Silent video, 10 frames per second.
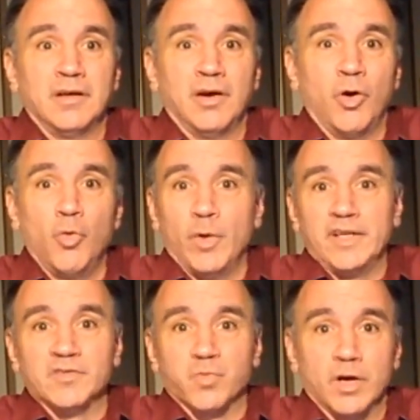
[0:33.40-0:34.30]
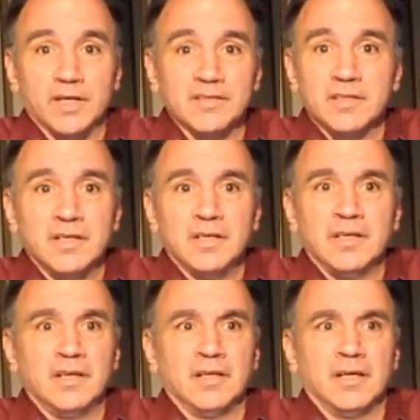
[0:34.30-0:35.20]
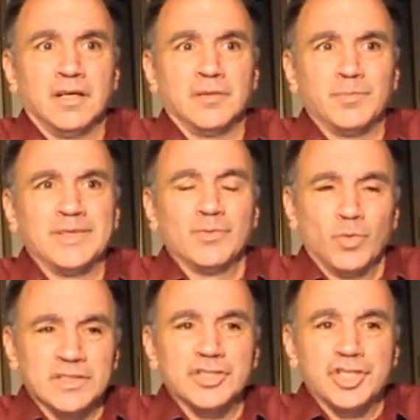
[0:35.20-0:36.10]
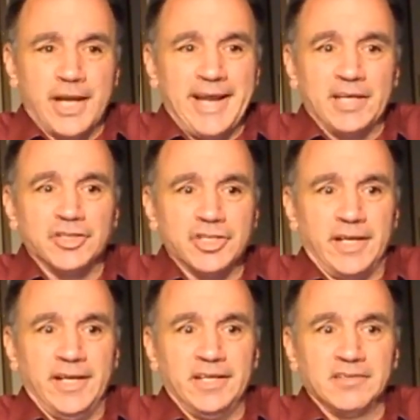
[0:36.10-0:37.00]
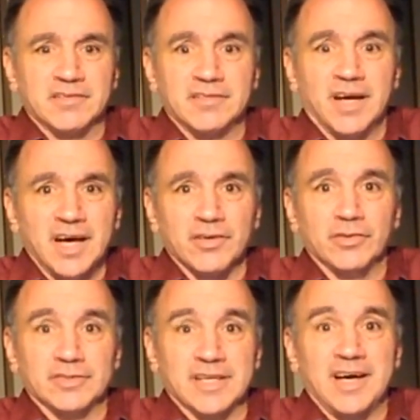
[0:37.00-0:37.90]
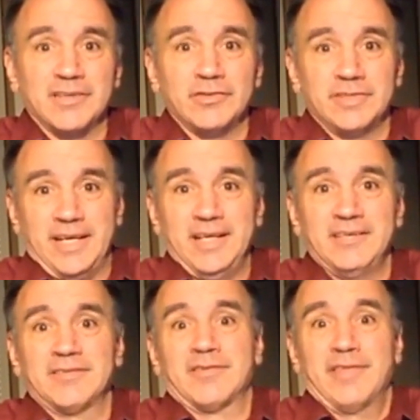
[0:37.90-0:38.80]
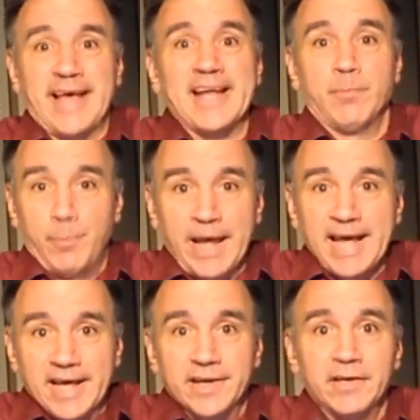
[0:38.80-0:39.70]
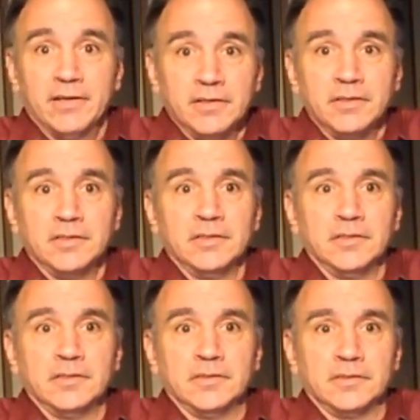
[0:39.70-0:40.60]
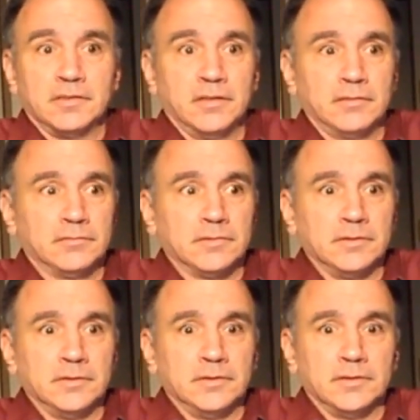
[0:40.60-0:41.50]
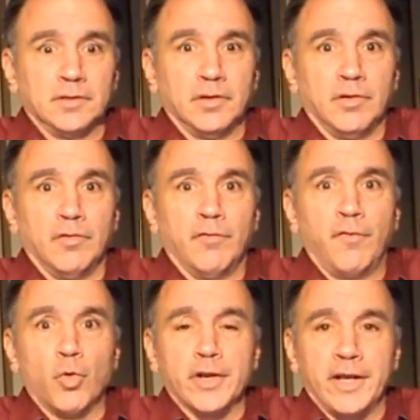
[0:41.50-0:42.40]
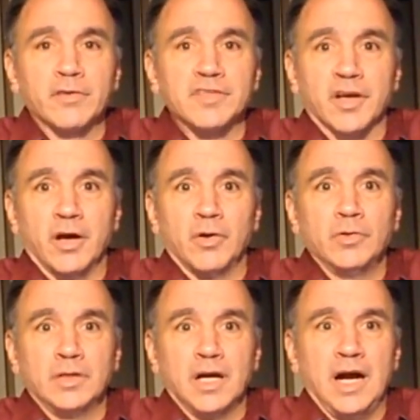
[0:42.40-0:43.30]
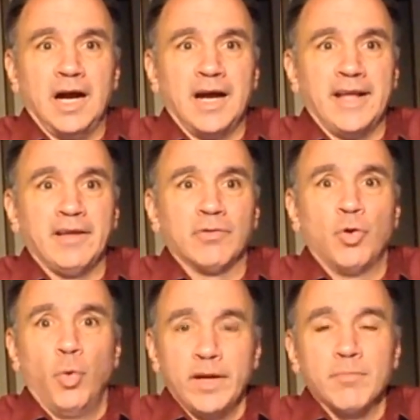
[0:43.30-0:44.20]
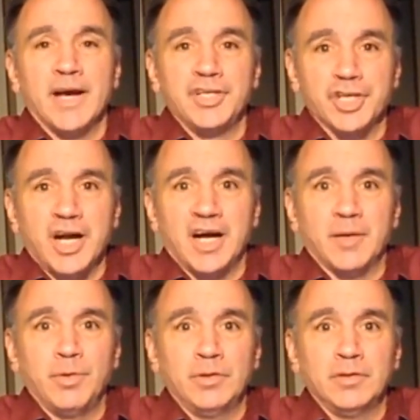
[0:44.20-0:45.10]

always was. But what's changed is Donald. Donald is that bad. So 4 years ago, I quit my job